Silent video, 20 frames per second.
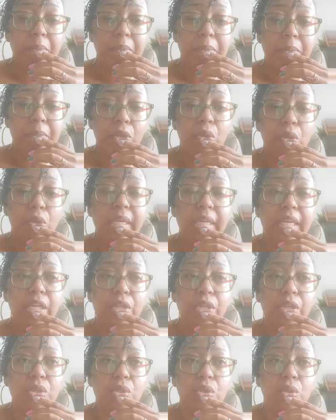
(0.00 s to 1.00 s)
you
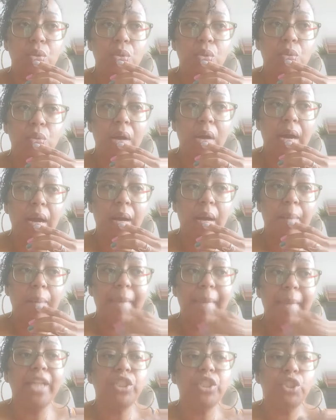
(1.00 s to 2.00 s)
need to
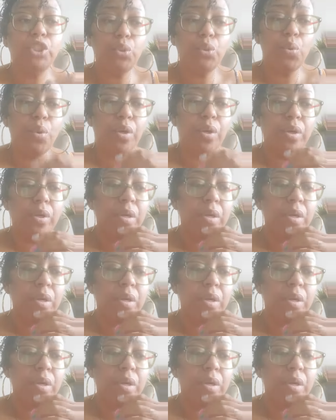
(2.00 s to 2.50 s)
make sure